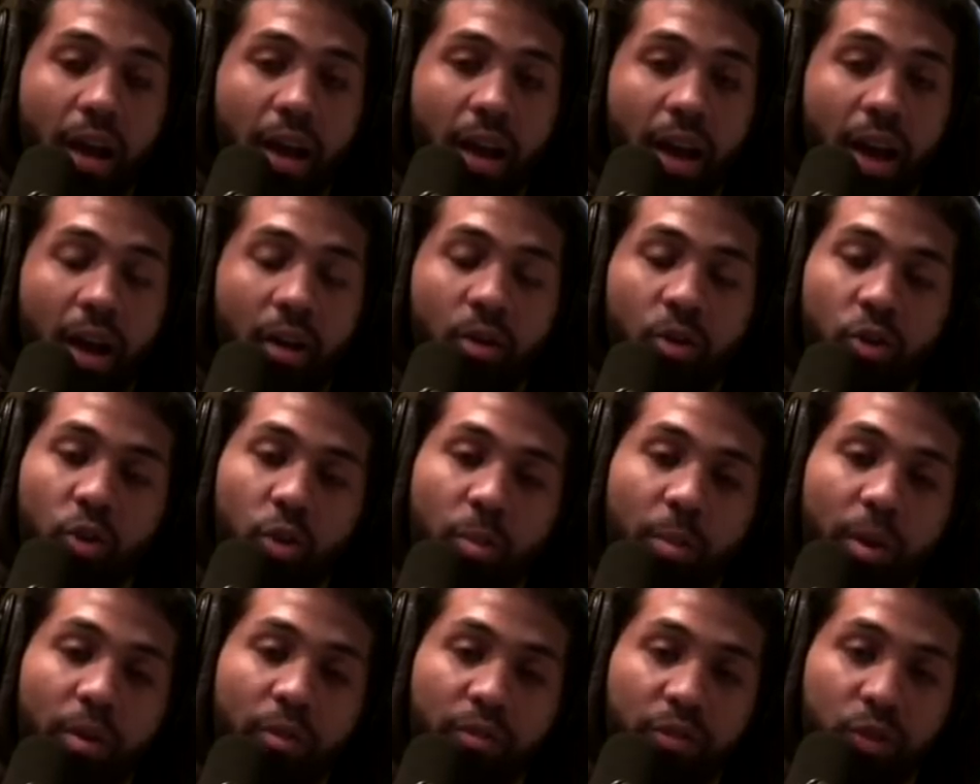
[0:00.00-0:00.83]
I don't know
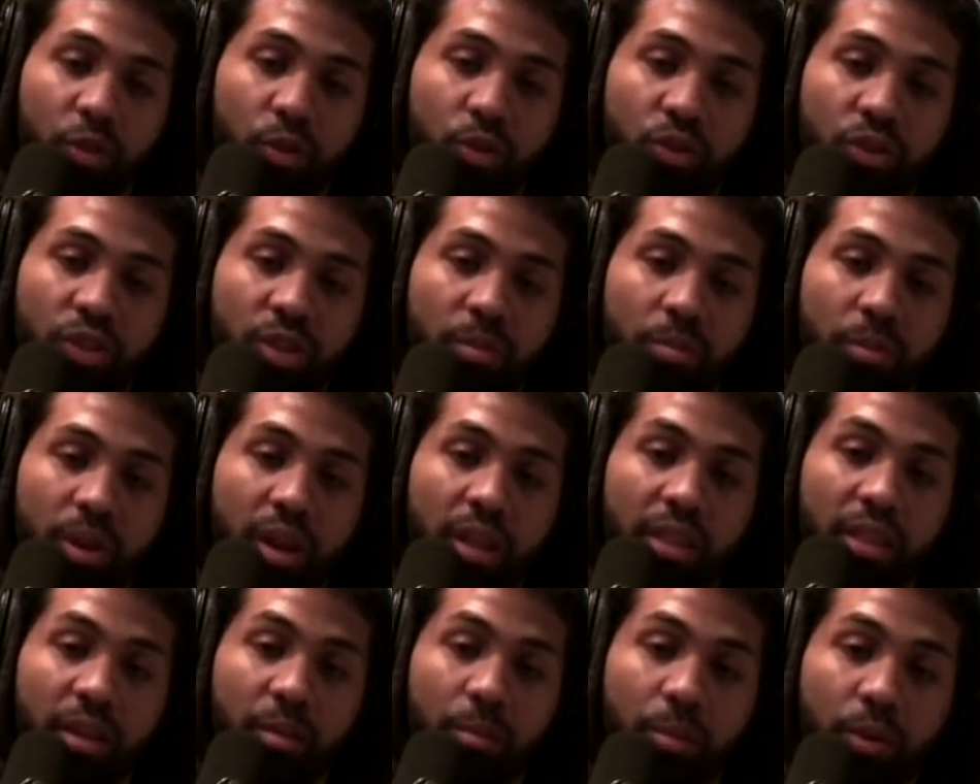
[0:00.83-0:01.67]
about viewership, but I
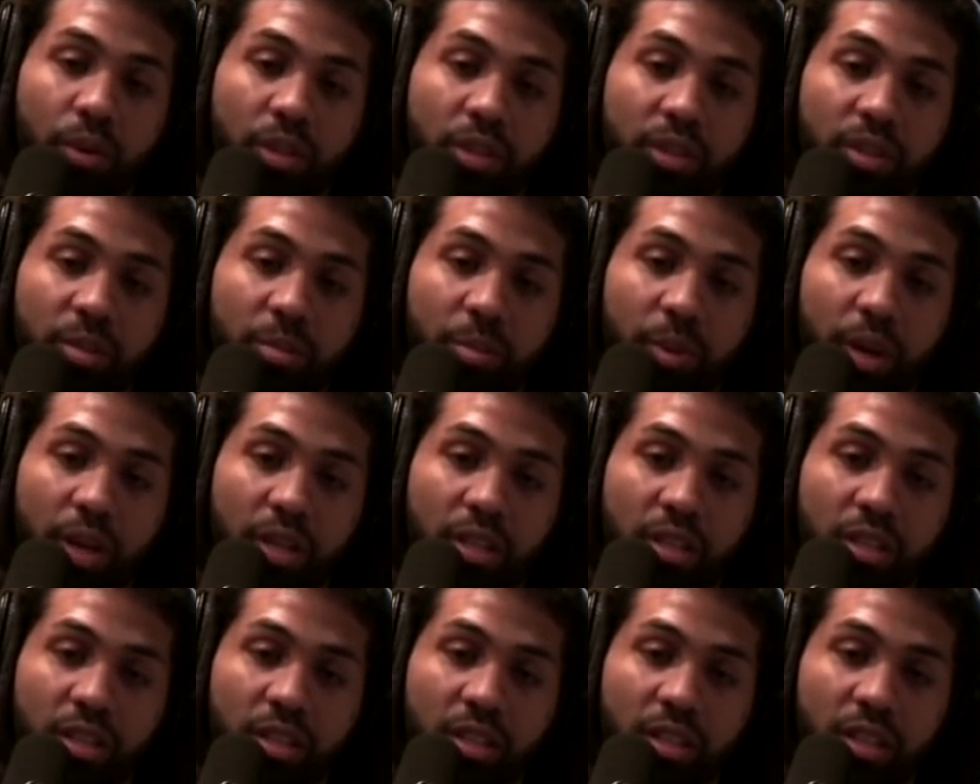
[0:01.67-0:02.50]
think
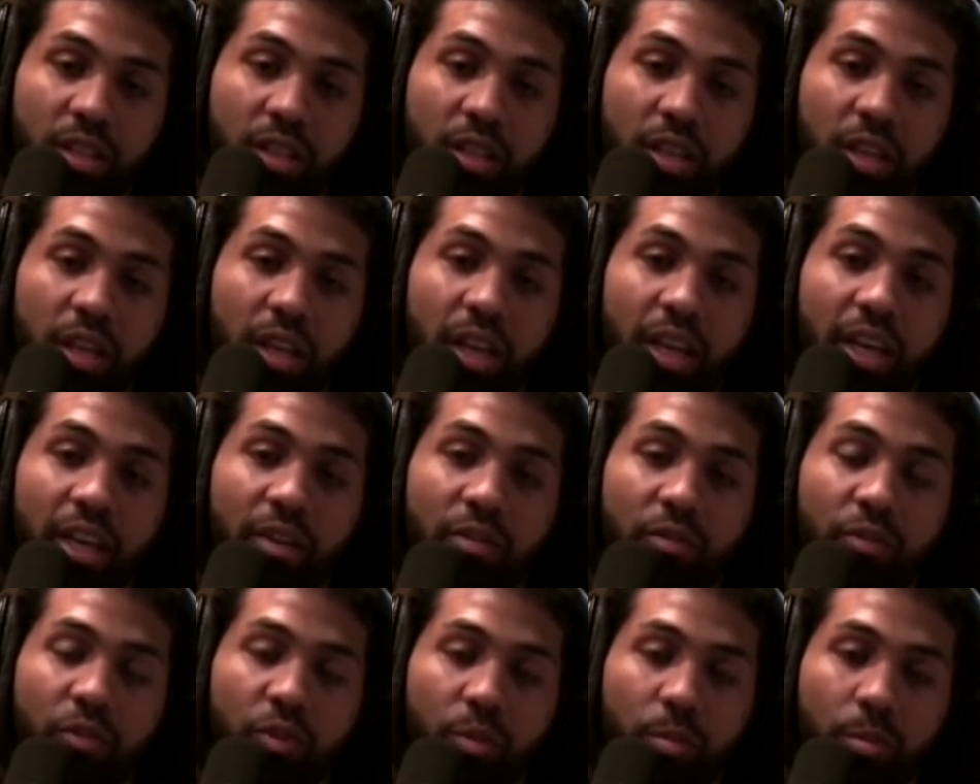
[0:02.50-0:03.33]
participation
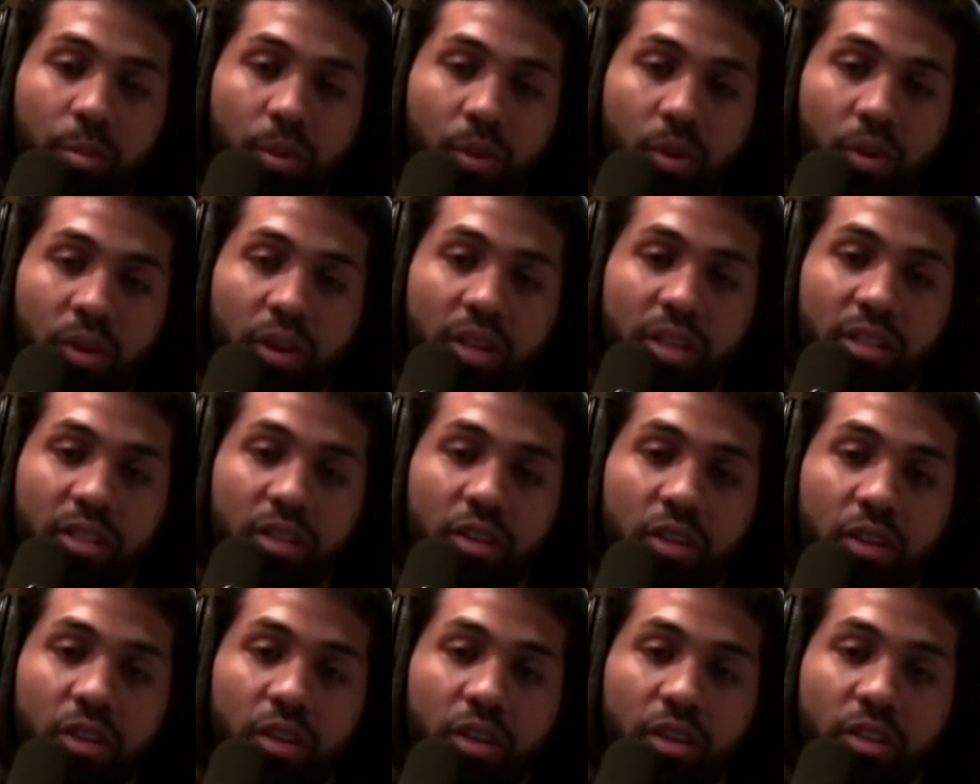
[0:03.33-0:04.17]
in football is
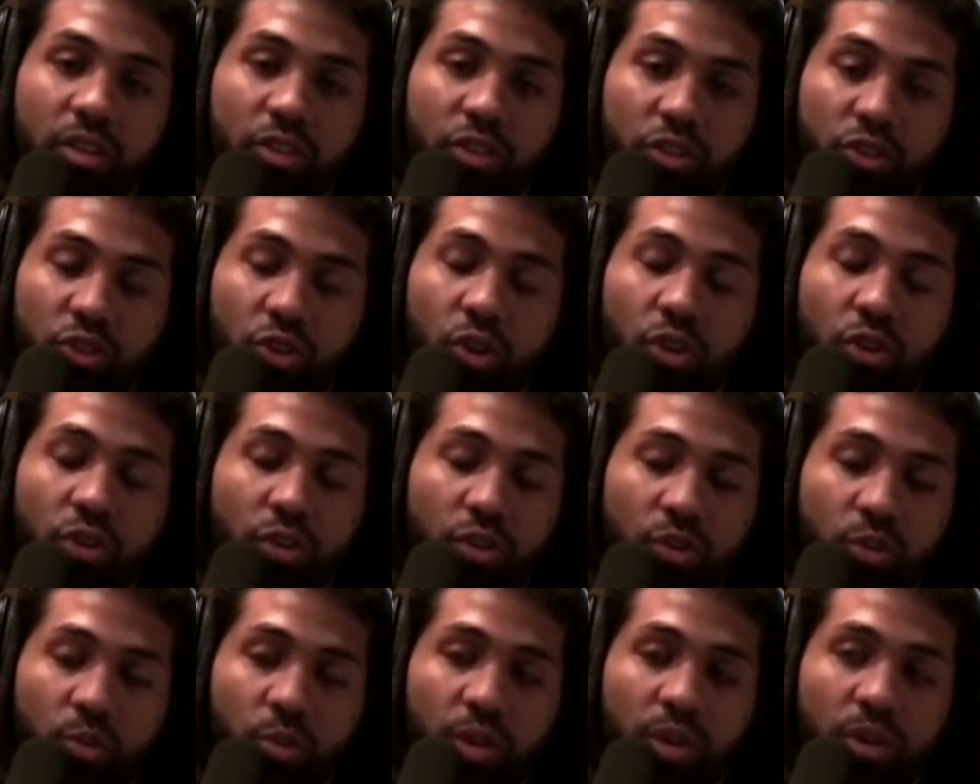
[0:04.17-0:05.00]
going to start to
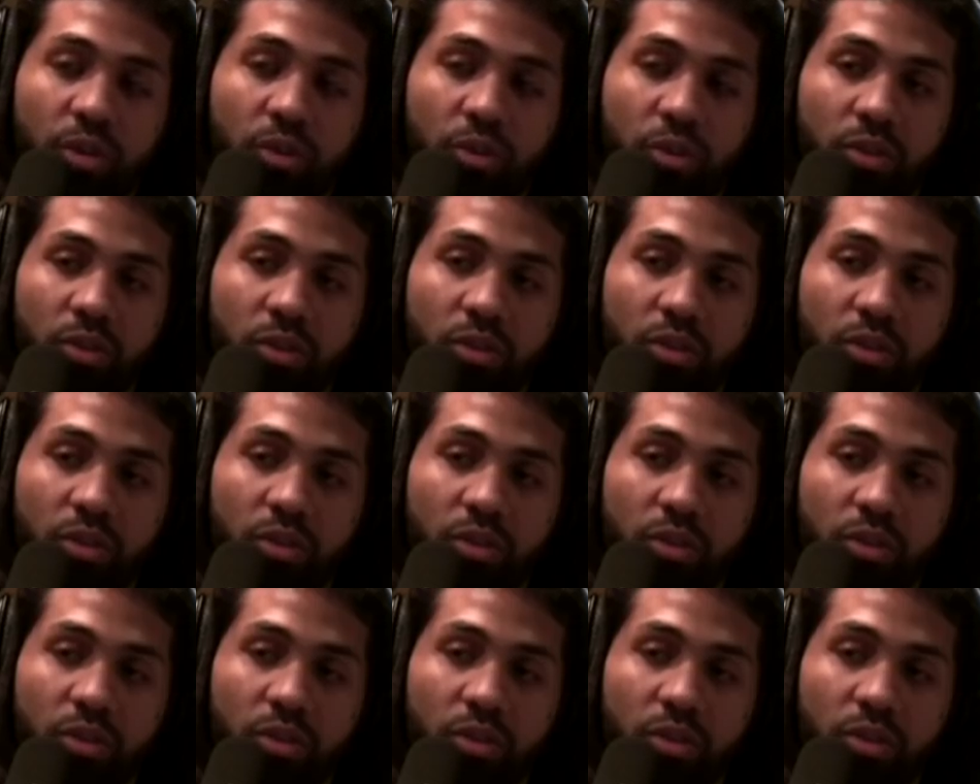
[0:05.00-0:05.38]
dwindle.